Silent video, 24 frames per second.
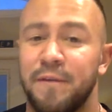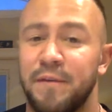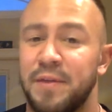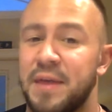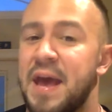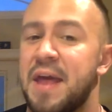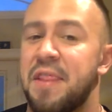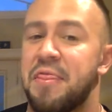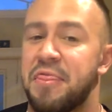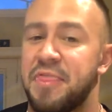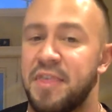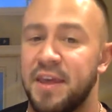for
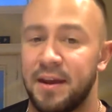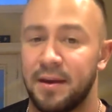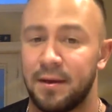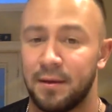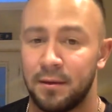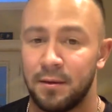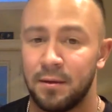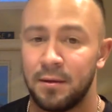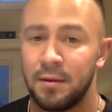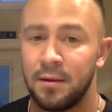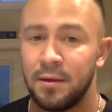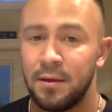that thing.
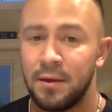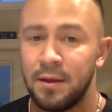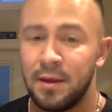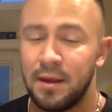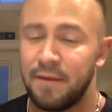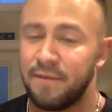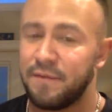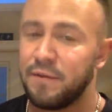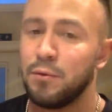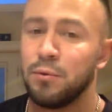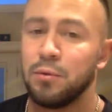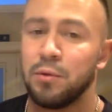
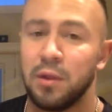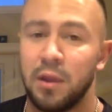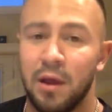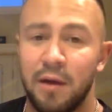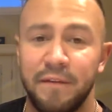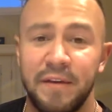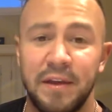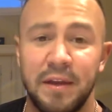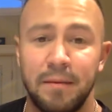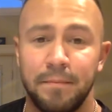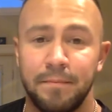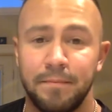If you
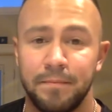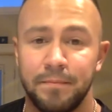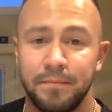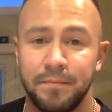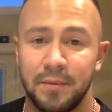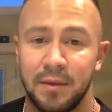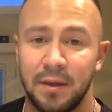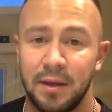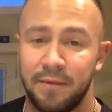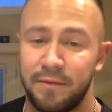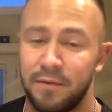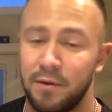love it,
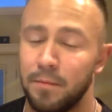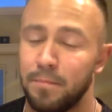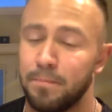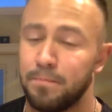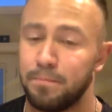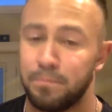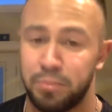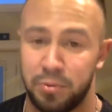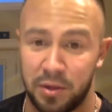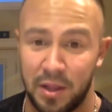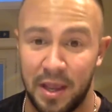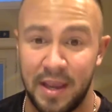if you're
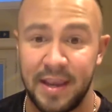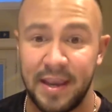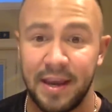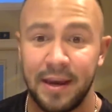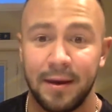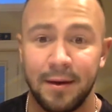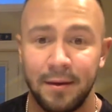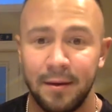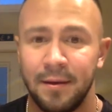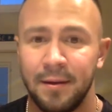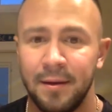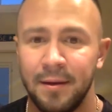
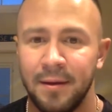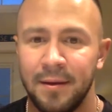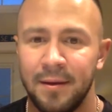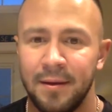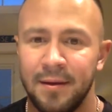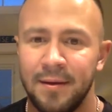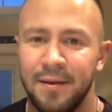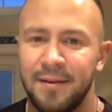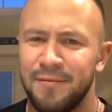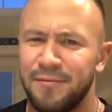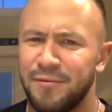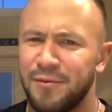playing,
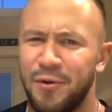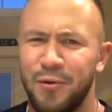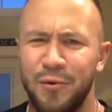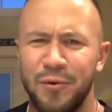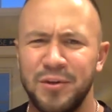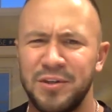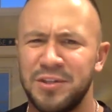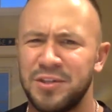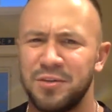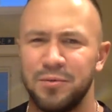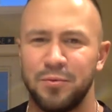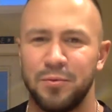of
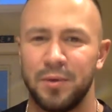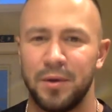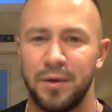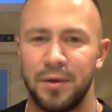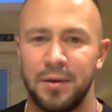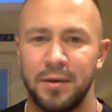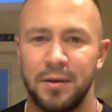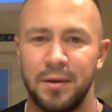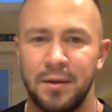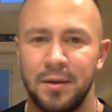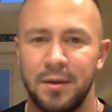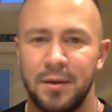course you would.
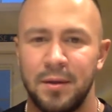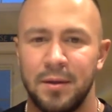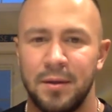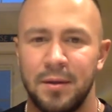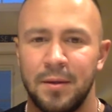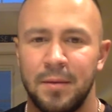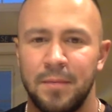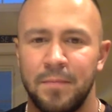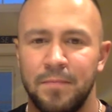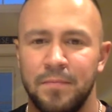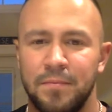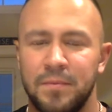
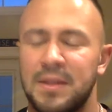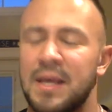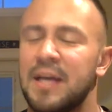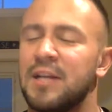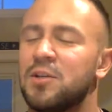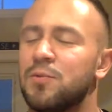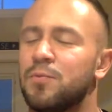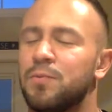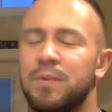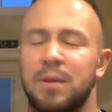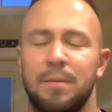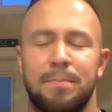
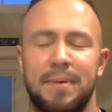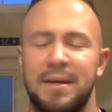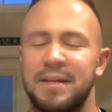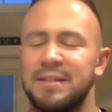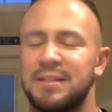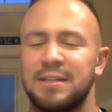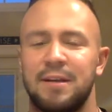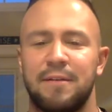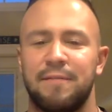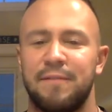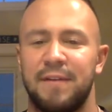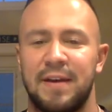That's the
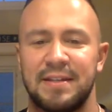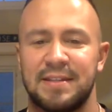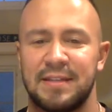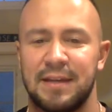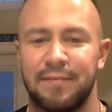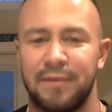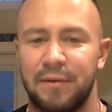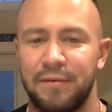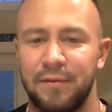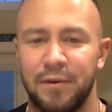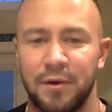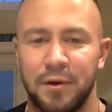best advice
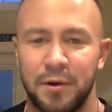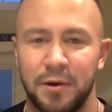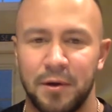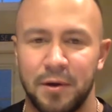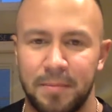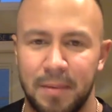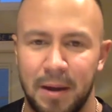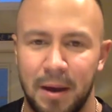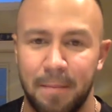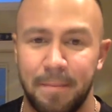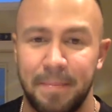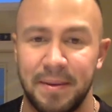I've ever heard
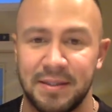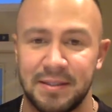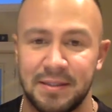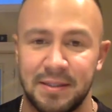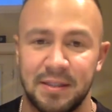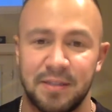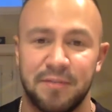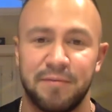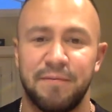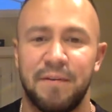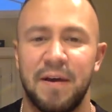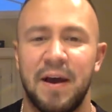about
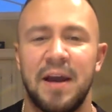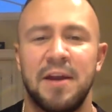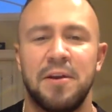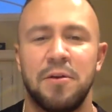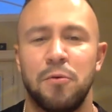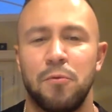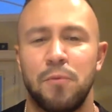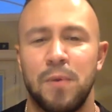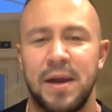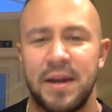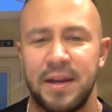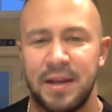business. Find a
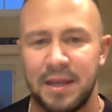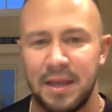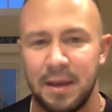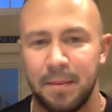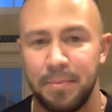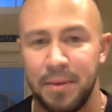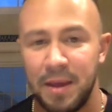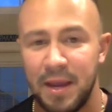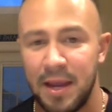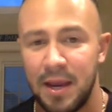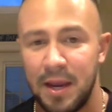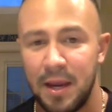way to get
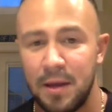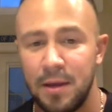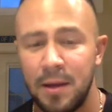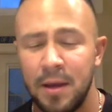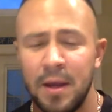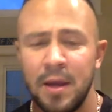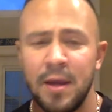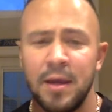paid